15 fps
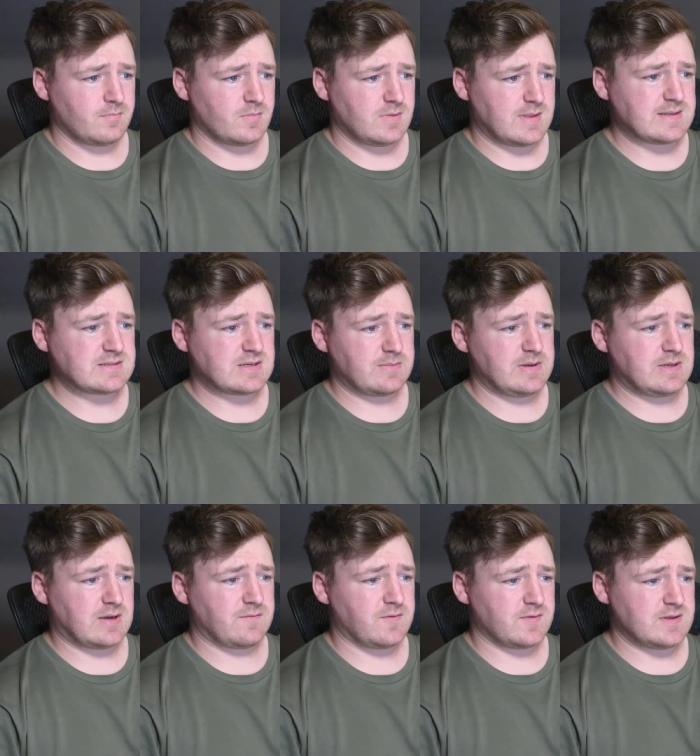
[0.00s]
That's going to be
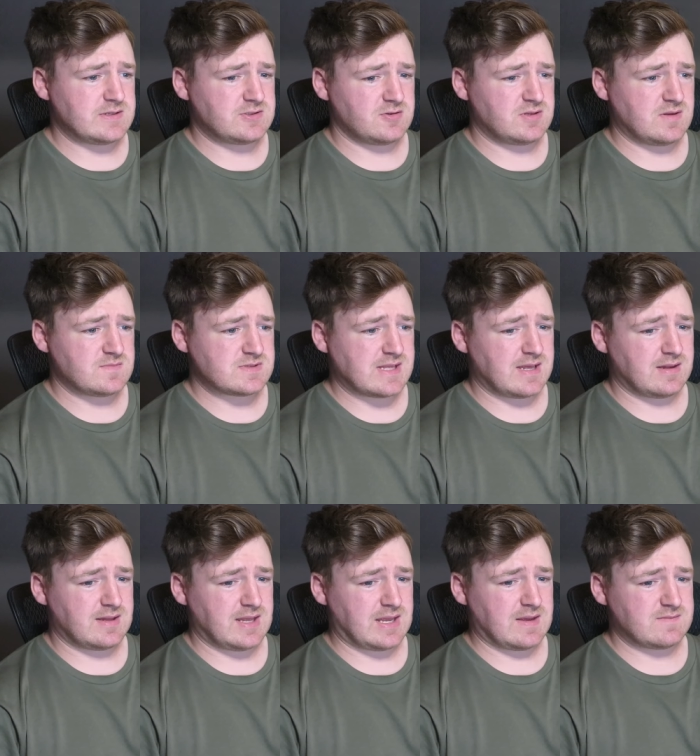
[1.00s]
tough for these two teams.
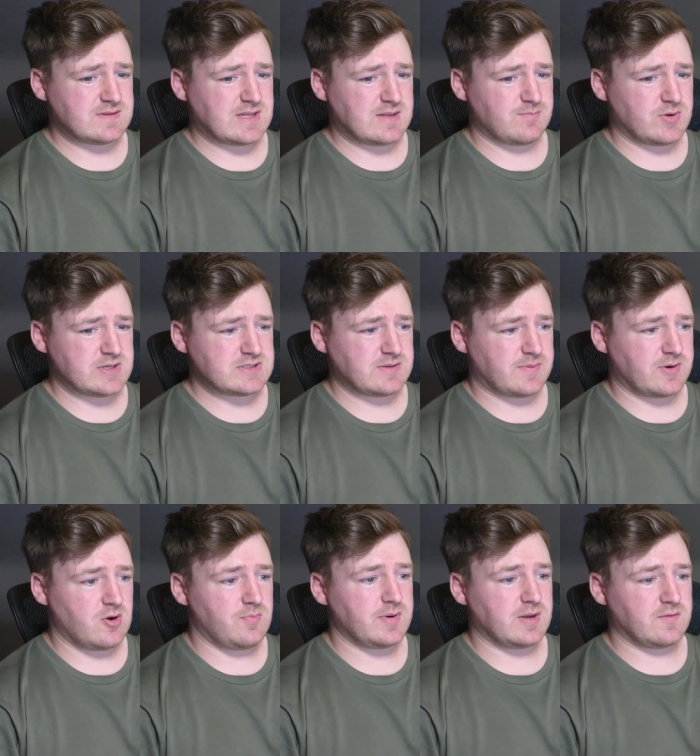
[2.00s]
That brings up an
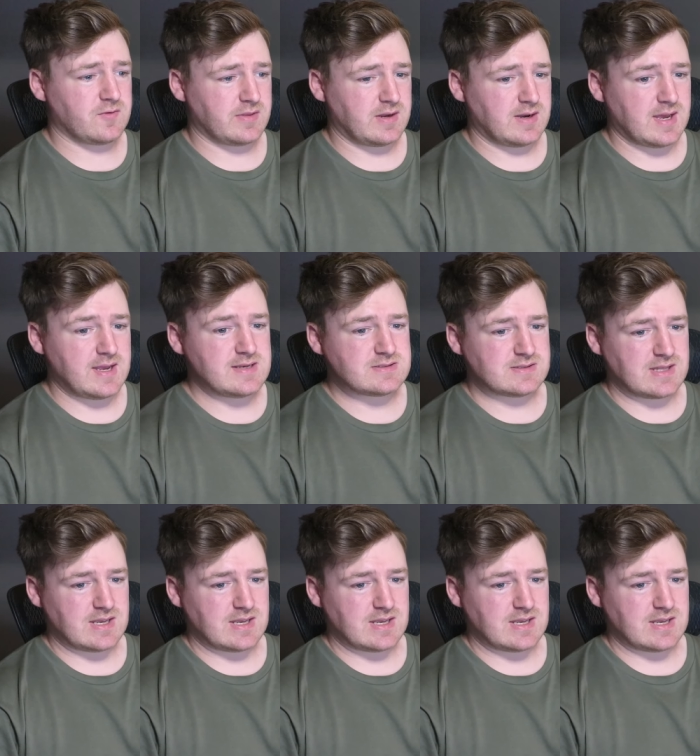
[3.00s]
opening for the Knights.